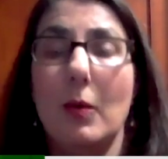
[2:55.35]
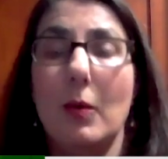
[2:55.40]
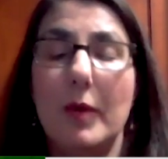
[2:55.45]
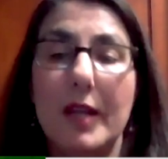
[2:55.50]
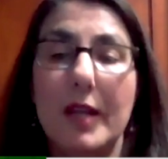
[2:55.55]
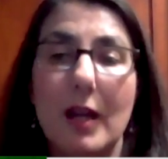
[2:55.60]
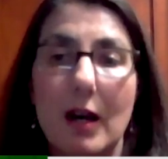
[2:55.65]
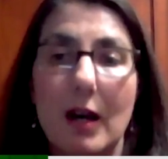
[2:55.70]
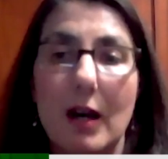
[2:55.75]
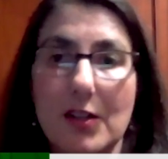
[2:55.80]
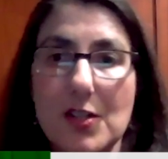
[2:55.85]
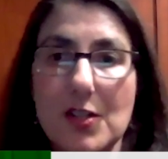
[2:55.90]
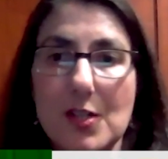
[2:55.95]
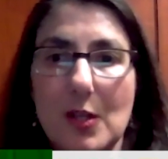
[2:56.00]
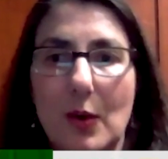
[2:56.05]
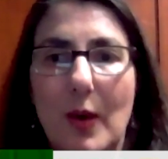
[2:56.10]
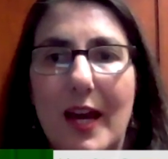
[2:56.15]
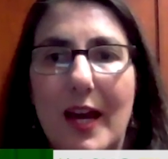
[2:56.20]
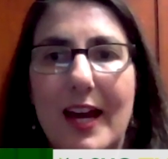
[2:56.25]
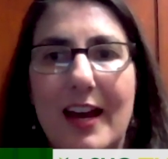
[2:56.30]
We
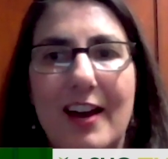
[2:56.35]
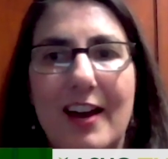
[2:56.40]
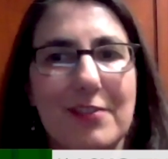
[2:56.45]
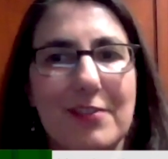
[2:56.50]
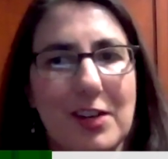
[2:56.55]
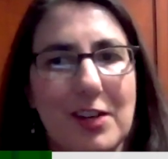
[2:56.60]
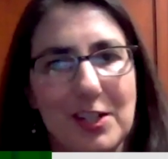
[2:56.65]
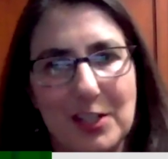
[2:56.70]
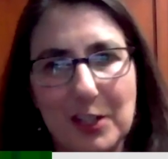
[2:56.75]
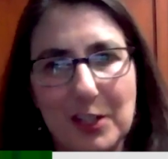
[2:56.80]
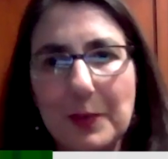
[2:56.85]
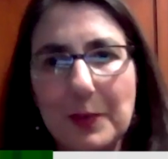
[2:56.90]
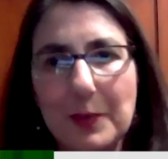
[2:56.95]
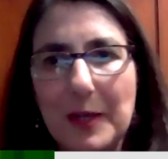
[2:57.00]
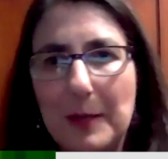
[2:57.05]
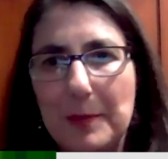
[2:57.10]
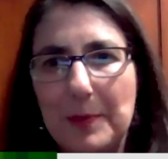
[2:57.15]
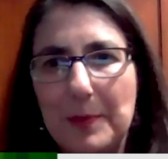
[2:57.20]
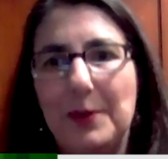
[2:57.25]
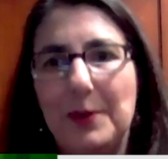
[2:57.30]
also have year
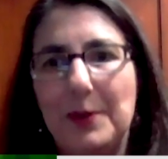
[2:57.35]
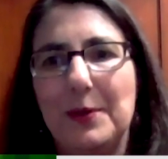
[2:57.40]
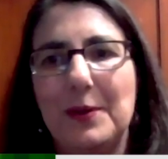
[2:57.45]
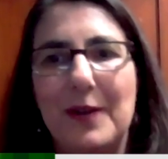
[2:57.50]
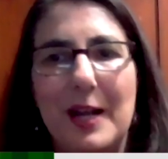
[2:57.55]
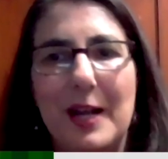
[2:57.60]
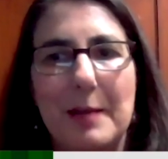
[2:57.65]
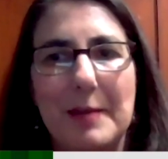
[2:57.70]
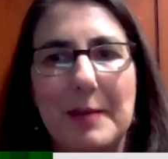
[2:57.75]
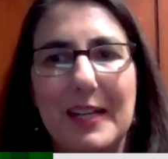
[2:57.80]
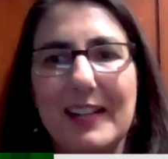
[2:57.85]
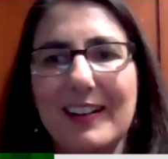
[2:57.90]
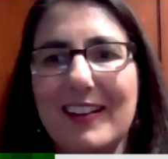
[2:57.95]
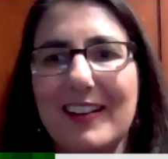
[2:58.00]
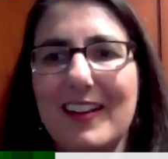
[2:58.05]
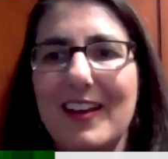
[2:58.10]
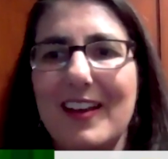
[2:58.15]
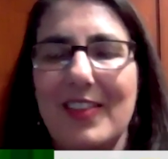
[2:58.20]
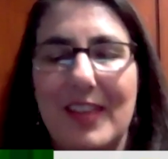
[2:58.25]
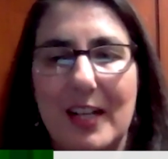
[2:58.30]
round programming
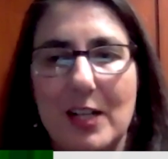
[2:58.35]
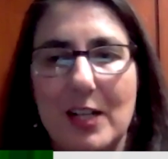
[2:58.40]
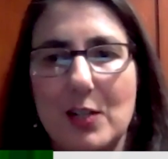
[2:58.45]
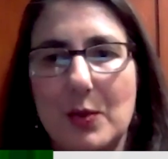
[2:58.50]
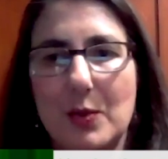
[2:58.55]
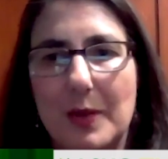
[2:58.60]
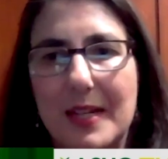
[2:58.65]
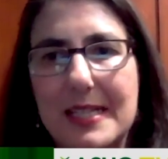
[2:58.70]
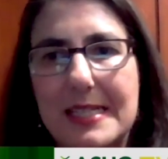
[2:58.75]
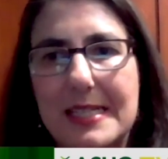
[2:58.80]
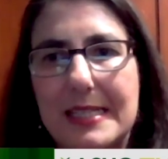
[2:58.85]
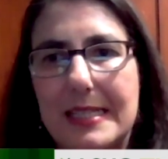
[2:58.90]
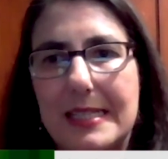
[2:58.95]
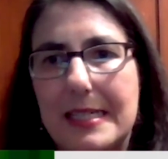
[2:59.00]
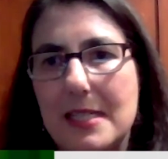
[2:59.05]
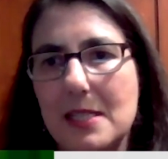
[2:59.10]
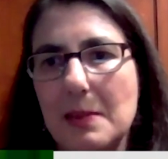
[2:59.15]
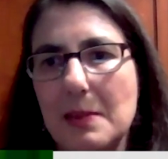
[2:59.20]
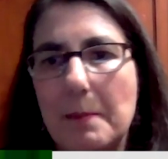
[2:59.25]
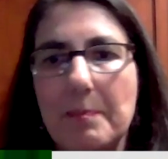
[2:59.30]
that
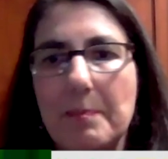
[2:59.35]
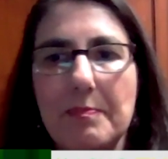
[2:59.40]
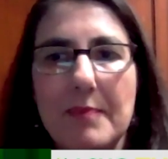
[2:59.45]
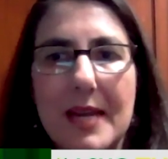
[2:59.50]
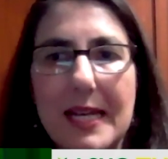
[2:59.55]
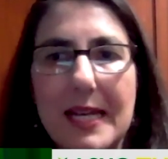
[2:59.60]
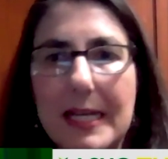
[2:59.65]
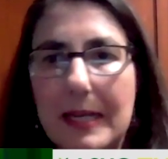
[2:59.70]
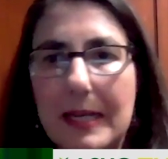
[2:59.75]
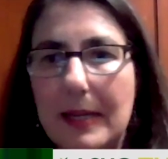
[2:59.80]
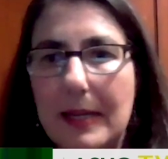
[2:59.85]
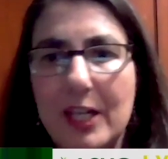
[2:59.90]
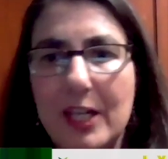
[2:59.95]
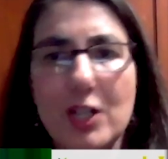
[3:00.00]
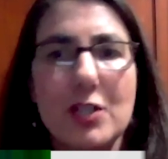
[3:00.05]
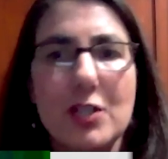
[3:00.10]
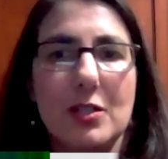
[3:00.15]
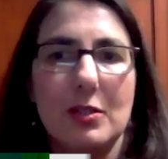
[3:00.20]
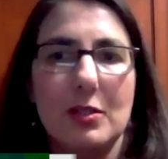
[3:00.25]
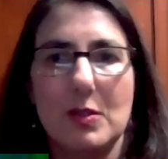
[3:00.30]
addresses many
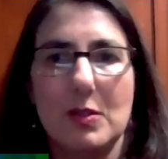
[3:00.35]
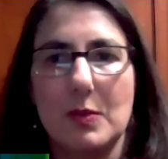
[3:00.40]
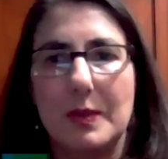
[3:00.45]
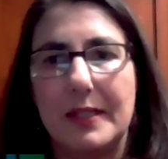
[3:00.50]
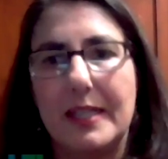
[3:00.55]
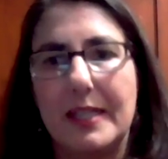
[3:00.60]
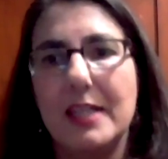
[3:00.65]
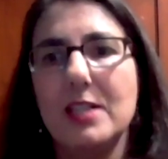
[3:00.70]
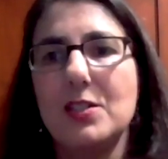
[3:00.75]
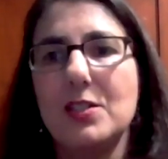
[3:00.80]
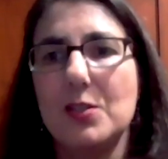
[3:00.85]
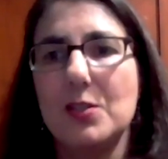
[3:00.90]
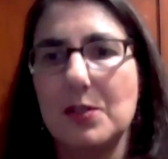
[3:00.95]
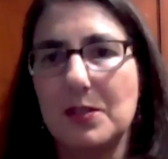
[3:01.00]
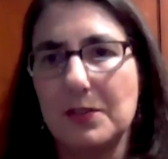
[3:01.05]
issues related to